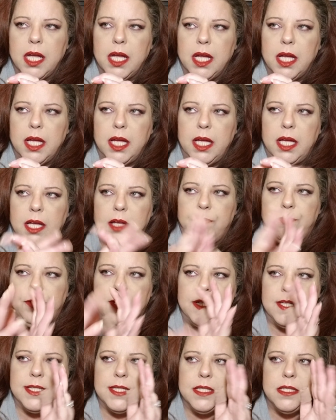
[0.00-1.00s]
if
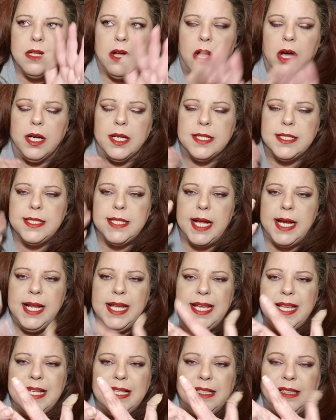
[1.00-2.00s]
it's on a steady
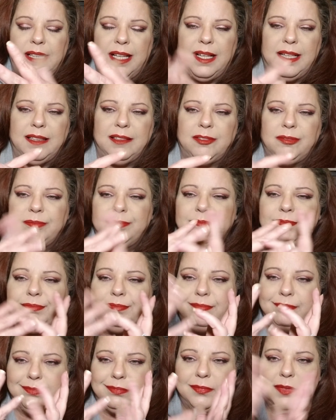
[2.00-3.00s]
incline.
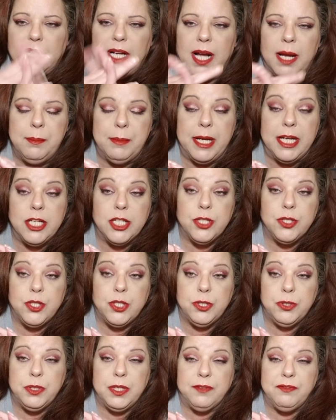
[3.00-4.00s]
I might do 2
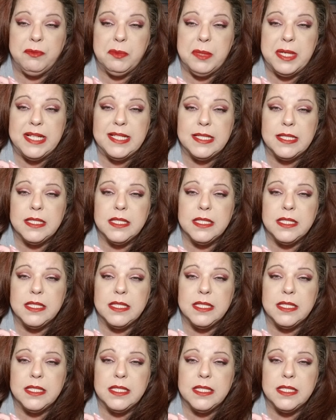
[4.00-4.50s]
giveaways.